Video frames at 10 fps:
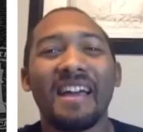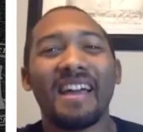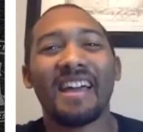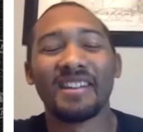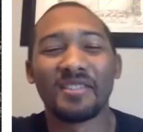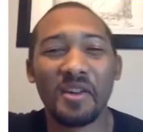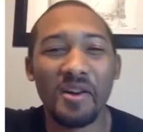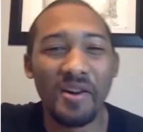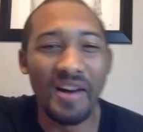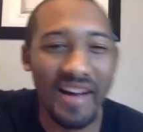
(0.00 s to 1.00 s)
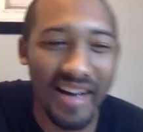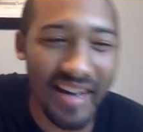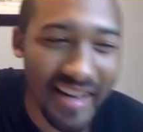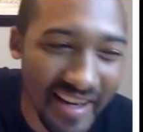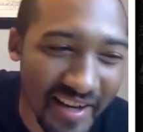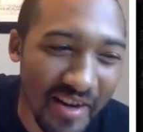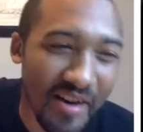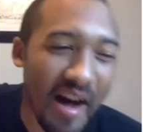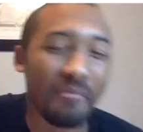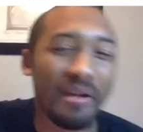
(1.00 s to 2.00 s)
And so, you know,
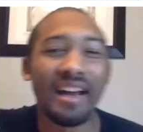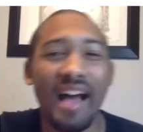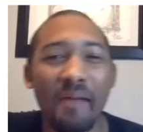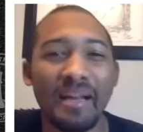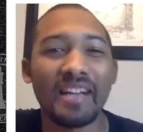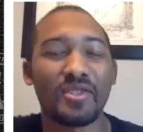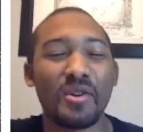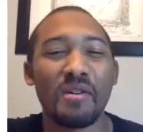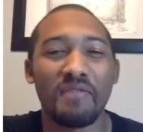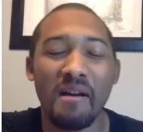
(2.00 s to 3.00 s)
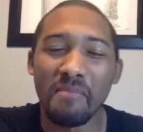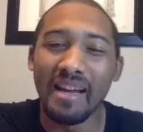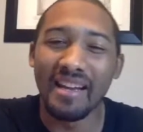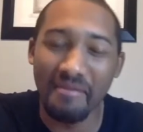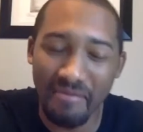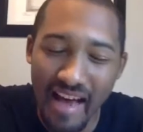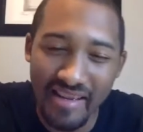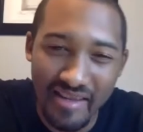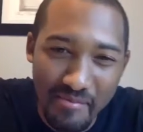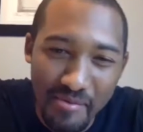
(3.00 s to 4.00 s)
I'm not sure if I'm making it
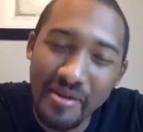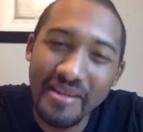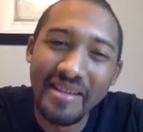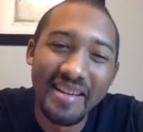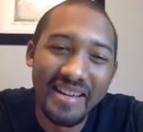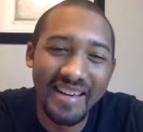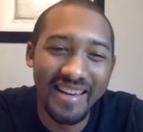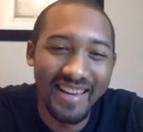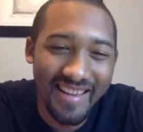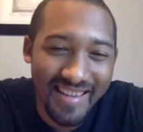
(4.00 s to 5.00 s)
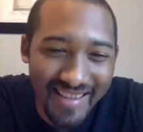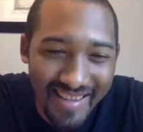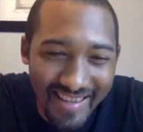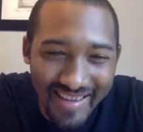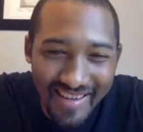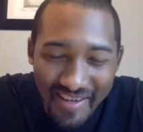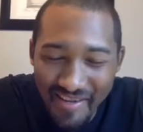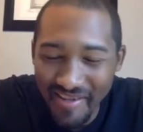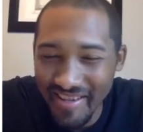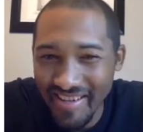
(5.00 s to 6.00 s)
fashionable
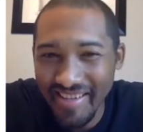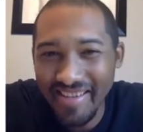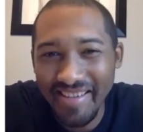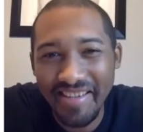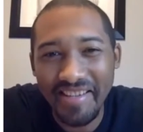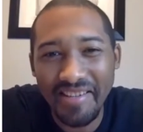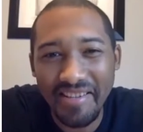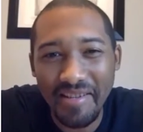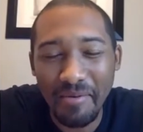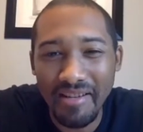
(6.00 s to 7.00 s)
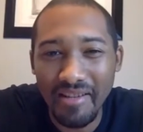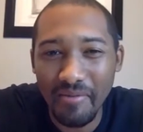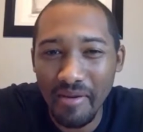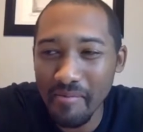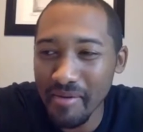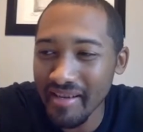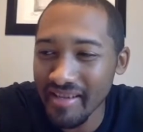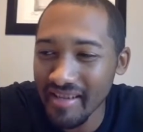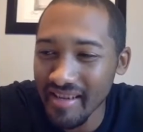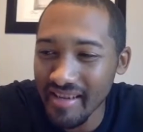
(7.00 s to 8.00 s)
to speak this way, but
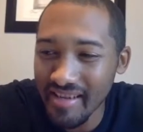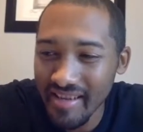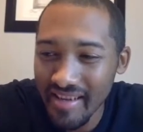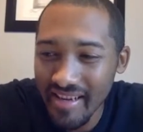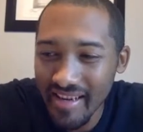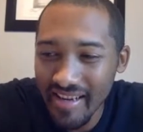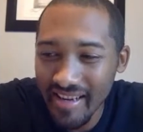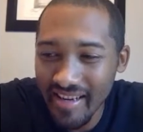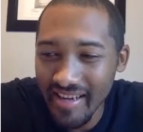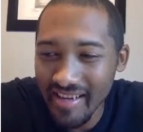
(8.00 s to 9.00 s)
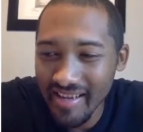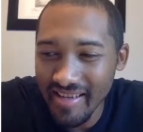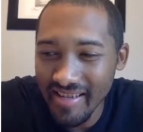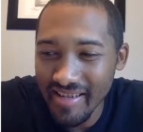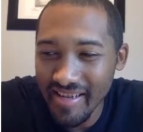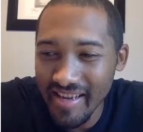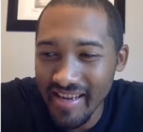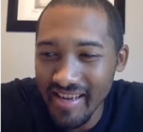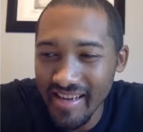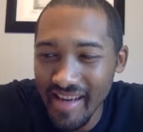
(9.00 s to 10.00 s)
it's I
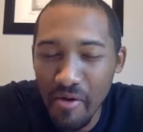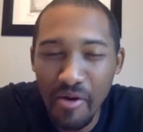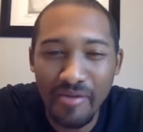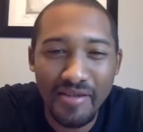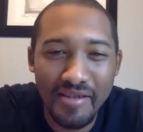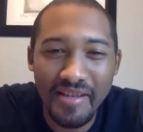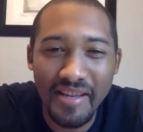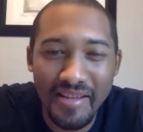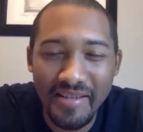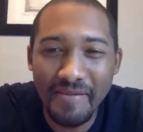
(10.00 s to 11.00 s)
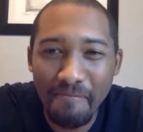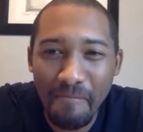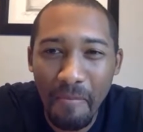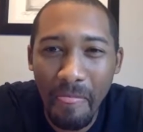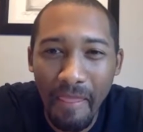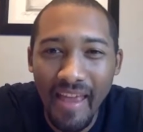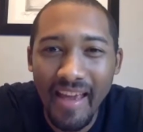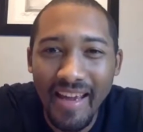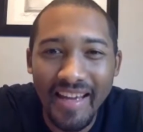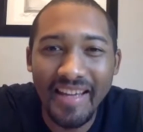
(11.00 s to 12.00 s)
don't know.
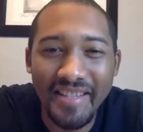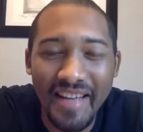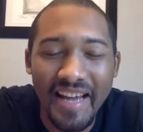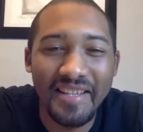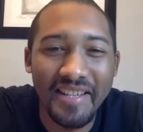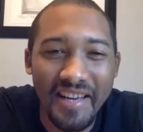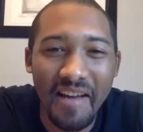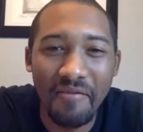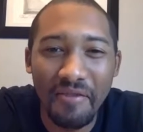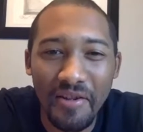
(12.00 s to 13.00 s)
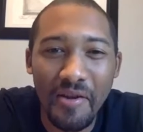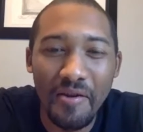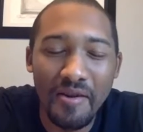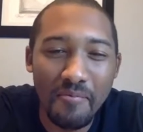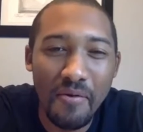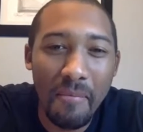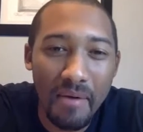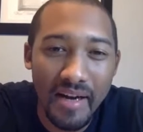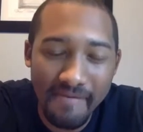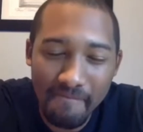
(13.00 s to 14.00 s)
It's nice to not feel alone anymore.
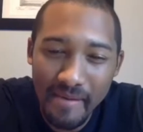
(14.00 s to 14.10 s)
But